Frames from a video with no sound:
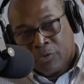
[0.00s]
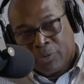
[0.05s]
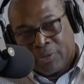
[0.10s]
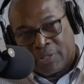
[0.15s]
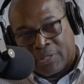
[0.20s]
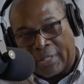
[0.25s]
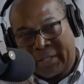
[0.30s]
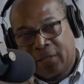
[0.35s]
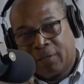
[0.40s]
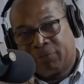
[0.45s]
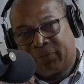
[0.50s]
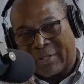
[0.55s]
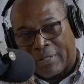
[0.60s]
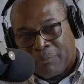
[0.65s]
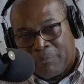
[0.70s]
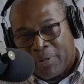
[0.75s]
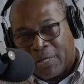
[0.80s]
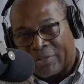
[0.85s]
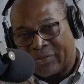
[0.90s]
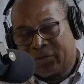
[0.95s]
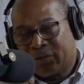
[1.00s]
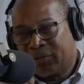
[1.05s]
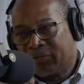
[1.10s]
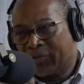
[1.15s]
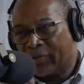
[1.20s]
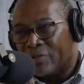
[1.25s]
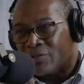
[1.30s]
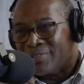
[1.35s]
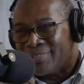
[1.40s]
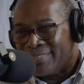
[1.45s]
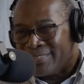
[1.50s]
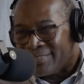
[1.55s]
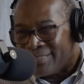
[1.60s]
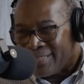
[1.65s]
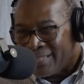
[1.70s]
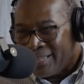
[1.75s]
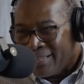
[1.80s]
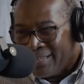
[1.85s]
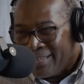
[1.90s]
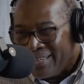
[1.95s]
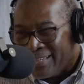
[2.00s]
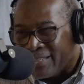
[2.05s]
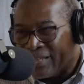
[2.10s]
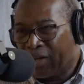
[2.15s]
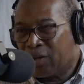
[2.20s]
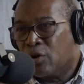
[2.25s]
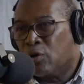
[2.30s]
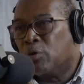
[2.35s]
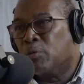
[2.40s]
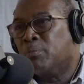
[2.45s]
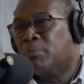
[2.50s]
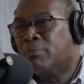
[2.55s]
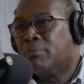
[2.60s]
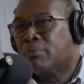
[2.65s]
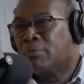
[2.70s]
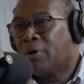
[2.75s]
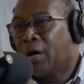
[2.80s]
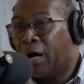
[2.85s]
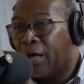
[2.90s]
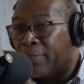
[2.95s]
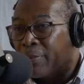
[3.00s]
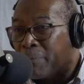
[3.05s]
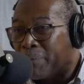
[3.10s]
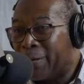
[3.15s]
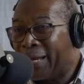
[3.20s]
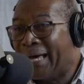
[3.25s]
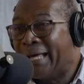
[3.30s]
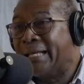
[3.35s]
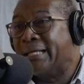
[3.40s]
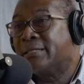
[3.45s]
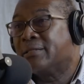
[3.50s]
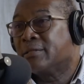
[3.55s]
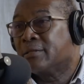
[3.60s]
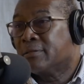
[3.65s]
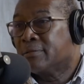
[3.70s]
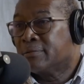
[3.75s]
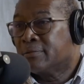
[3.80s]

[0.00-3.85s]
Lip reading: we send them to the best universities in the globe, on the planet,